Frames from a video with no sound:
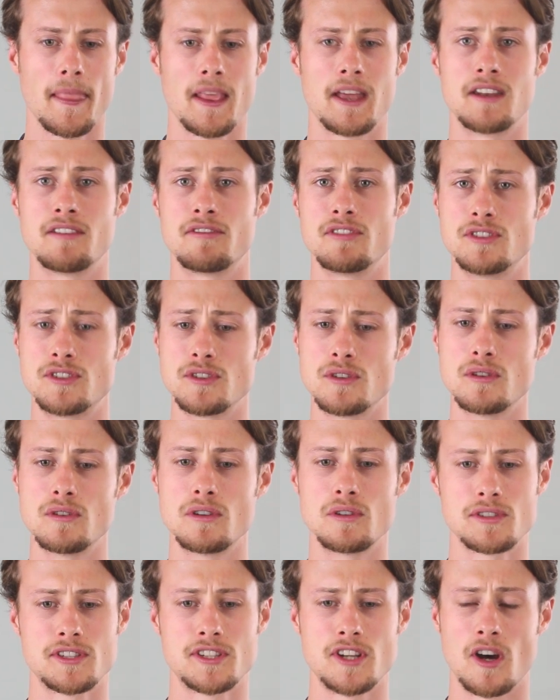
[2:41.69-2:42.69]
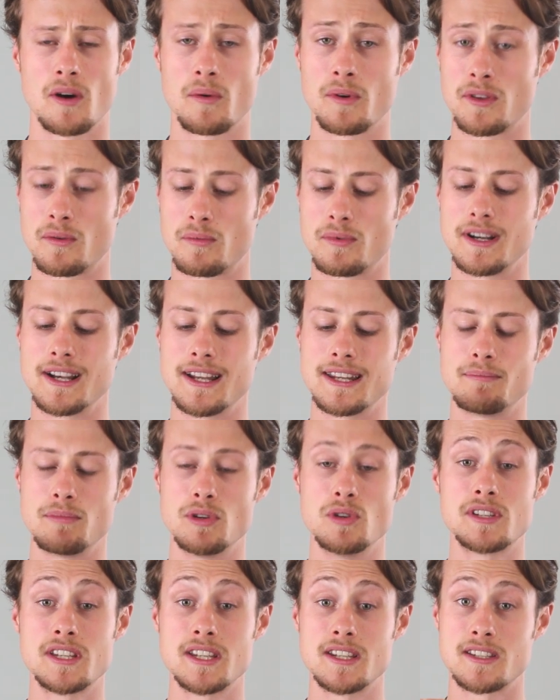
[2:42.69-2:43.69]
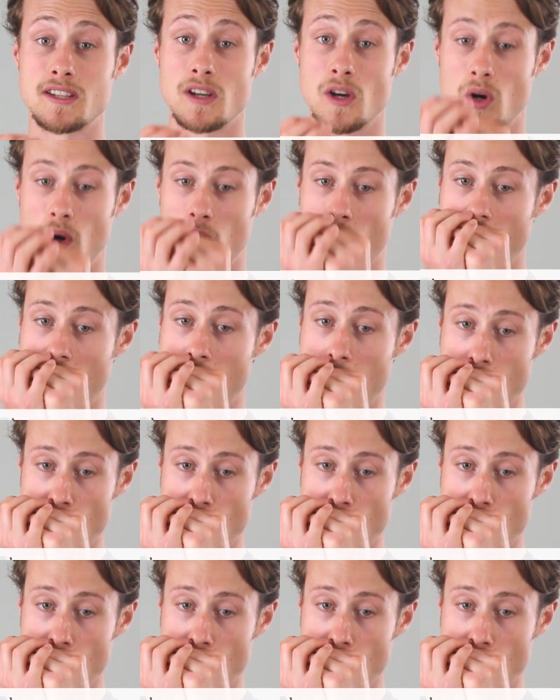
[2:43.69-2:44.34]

And if you do, you'll start with a really muted tone.